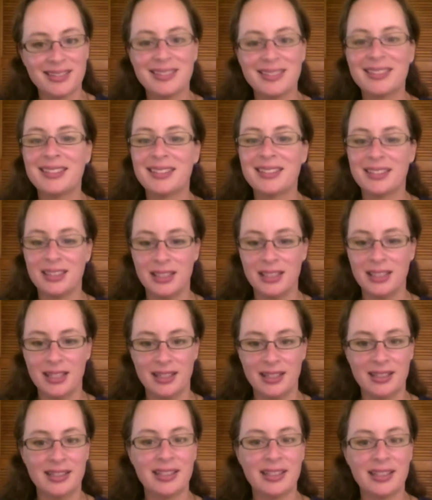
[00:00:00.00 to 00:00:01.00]
what you
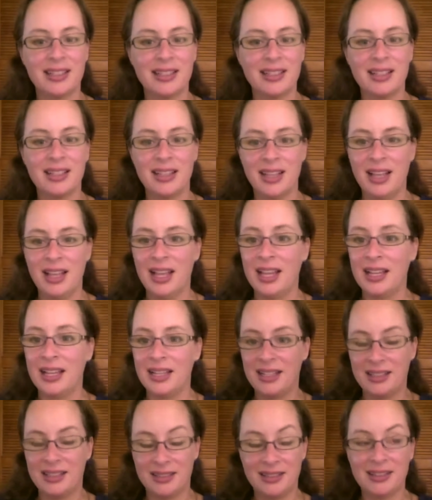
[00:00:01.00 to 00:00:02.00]
got from
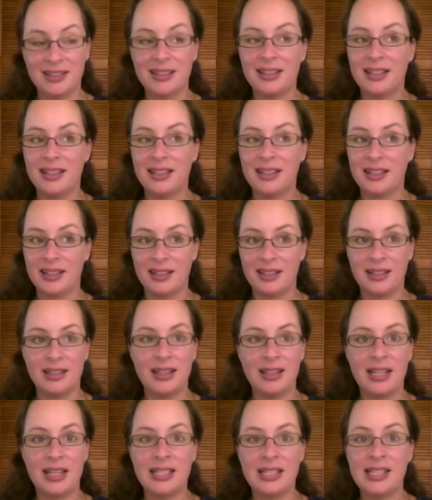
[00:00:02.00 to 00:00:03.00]
others who read the story.
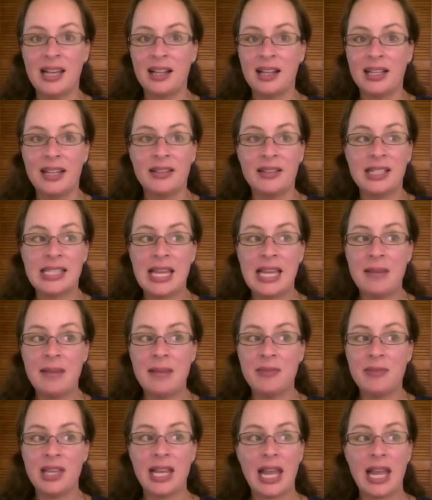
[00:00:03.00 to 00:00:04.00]
Exactly, and the
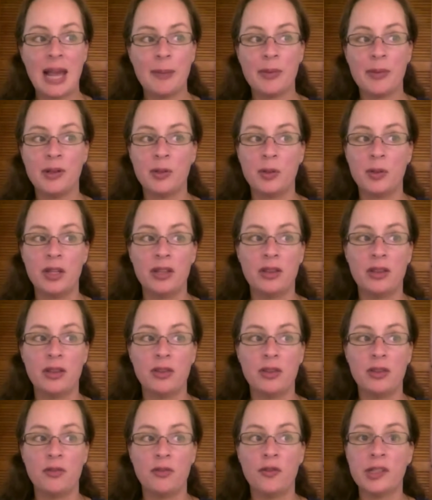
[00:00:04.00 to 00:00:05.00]
same thing happened with
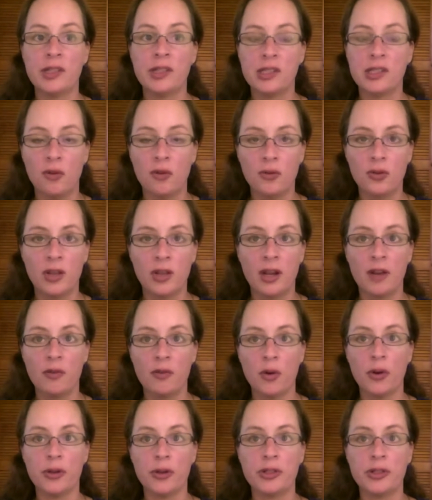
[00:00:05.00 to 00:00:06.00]
the first novel that I
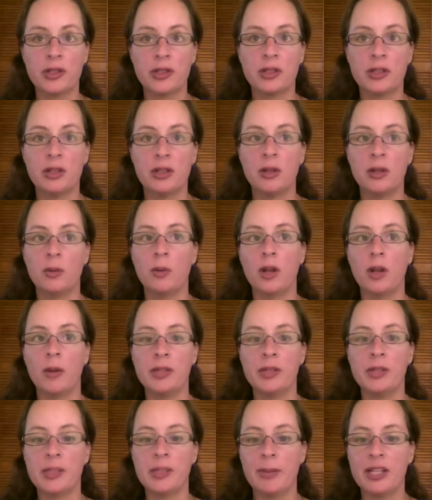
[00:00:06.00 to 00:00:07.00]
wrote when I
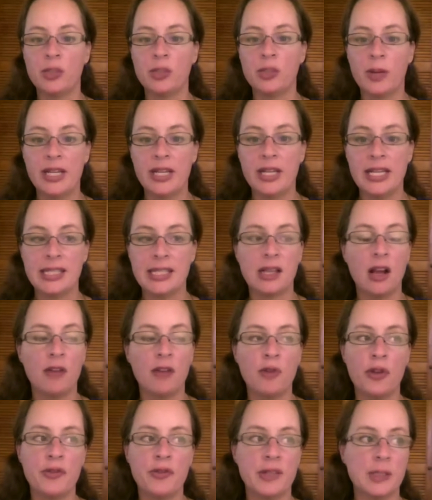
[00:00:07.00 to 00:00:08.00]
was in my 20s. I
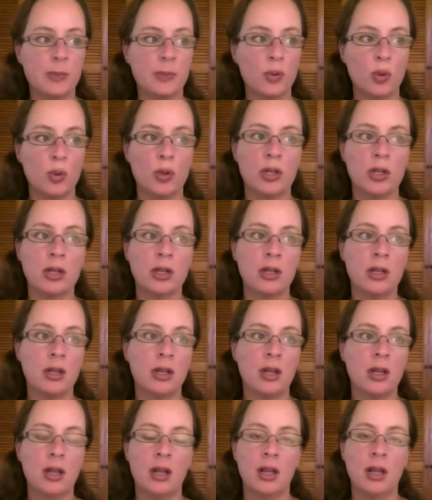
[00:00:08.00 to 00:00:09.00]
wrote this book.
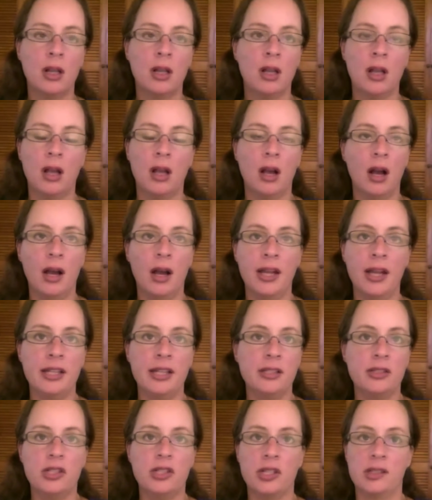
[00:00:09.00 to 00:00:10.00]

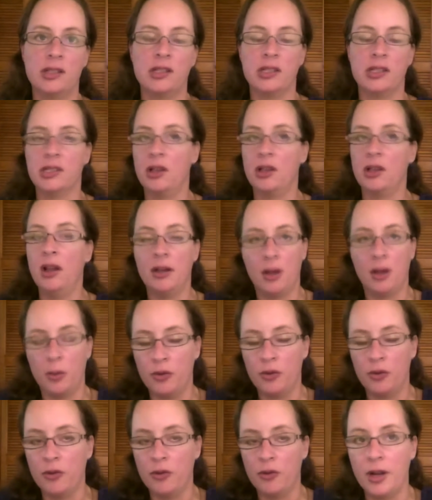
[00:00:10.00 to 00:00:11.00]
I just decided I
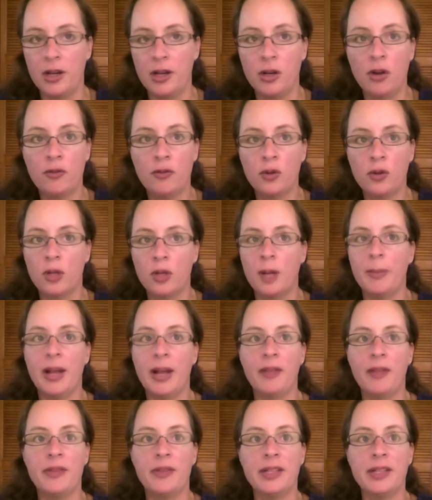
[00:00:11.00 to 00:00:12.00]
would write a novel about